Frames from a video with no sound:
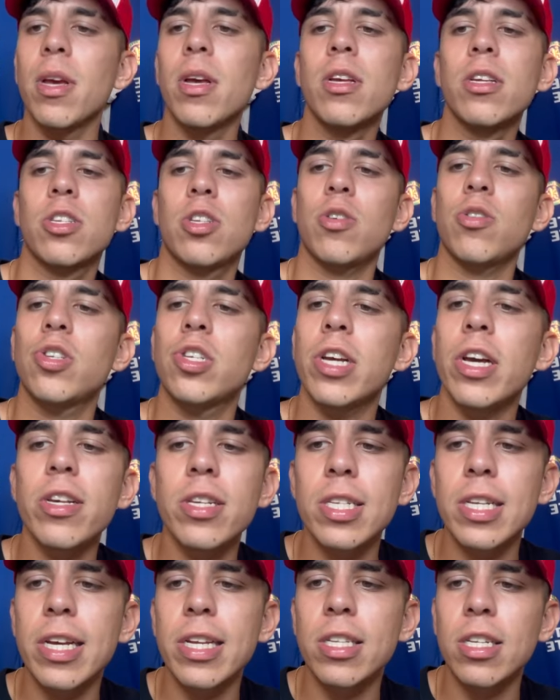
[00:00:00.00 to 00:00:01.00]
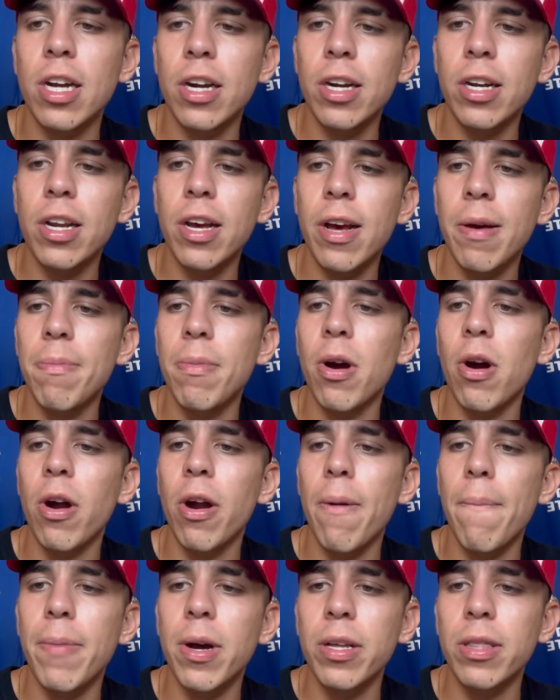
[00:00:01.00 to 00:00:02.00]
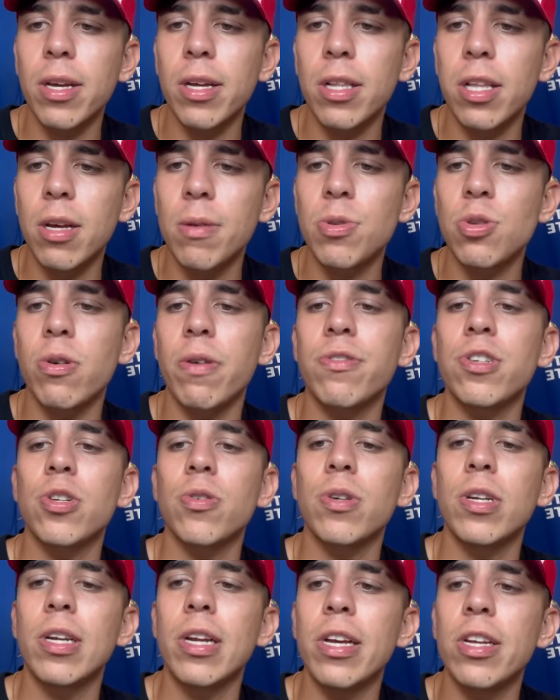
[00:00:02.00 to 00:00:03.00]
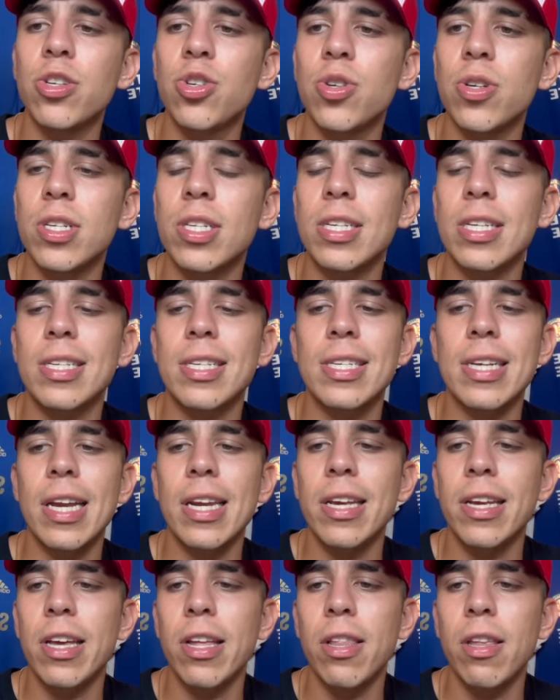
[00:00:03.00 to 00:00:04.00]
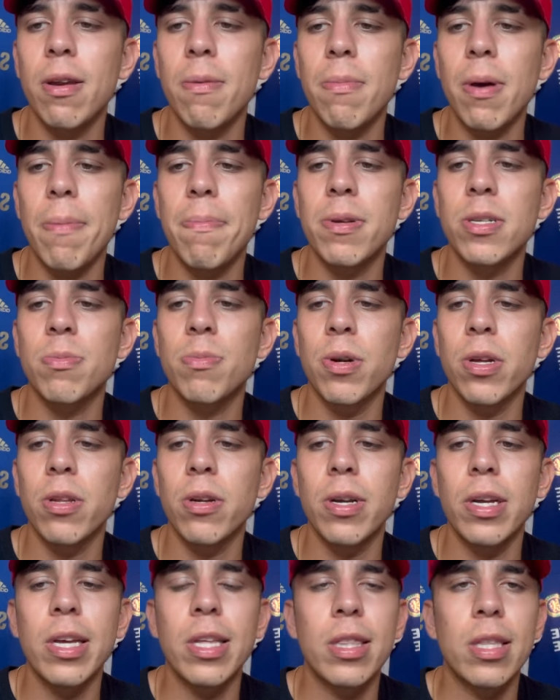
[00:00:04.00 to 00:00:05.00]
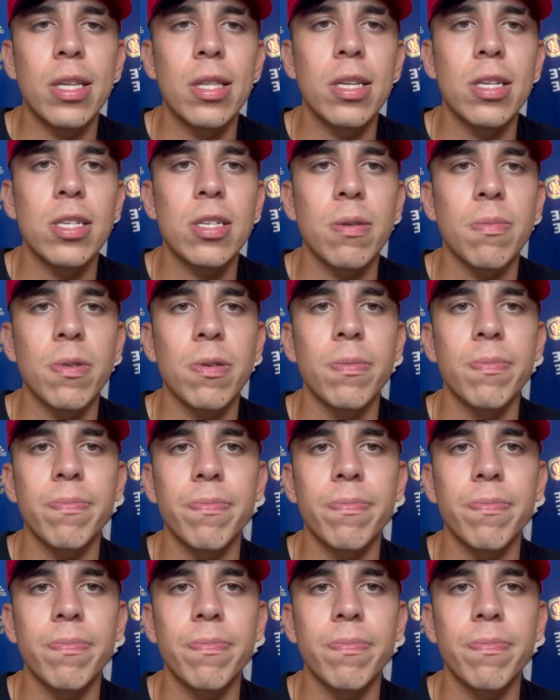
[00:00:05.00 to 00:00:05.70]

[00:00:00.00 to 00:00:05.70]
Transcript: So Chelsea and Tottenham are among the clubs who have shown an interest in signing Kylian Mbappe's brother Ethan this summer.